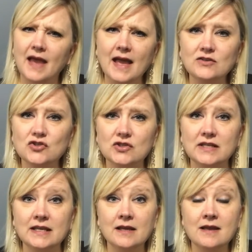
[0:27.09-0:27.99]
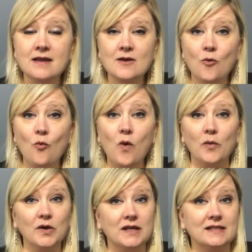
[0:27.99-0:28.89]
Actually, what
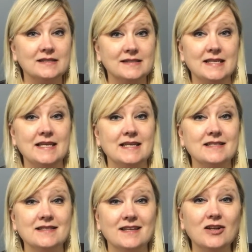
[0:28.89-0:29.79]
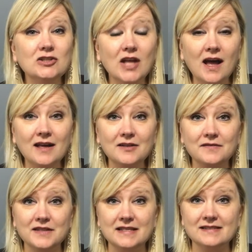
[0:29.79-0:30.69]
we're going to see is that a lot of
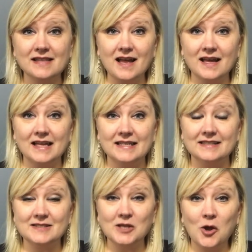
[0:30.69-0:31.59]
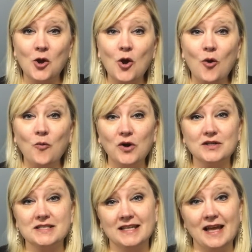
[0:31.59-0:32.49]
these signs
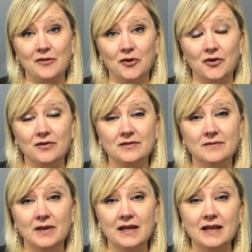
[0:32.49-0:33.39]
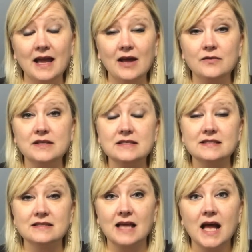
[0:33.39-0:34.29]
work together and how these
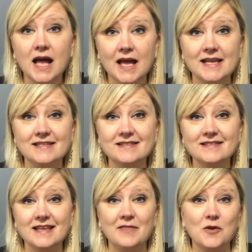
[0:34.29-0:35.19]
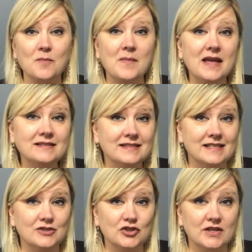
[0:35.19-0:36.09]
signs and their
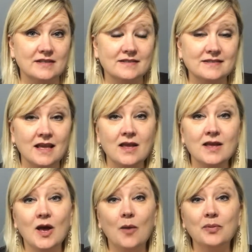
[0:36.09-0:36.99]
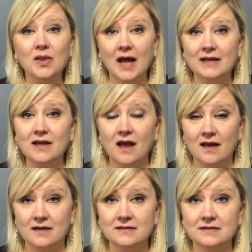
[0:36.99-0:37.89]
messages apply to
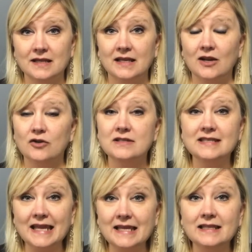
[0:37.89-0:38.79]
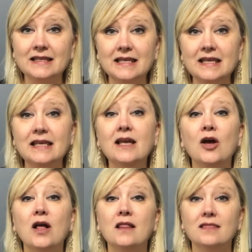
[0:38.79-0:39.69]
us in our daily
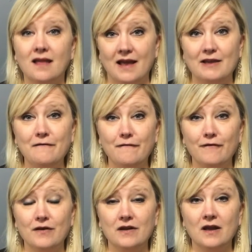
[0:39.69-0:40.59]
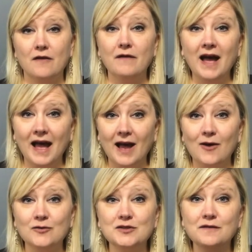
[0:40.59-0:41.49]
life of
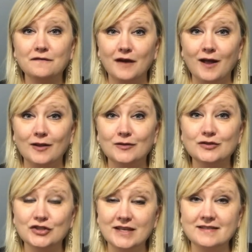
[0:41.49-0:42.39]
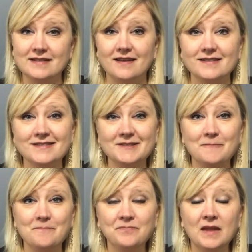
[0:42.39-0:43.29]
how to follow Jesus.
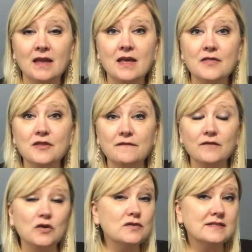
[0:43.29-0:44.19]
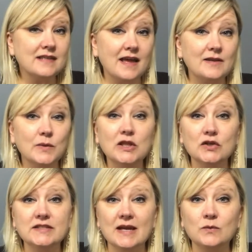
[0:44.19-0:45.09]
The first sign we
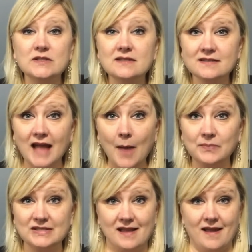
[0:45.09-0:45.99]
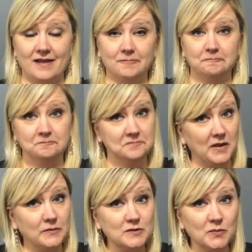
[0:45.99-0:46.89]
looked at was the stop sign. That
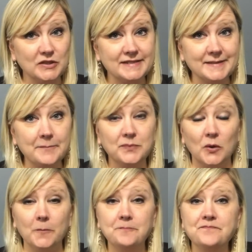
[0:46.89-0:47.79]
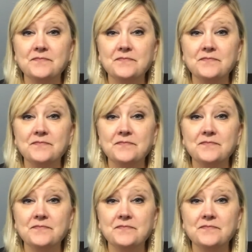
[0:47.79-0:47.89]
one's pretty simple.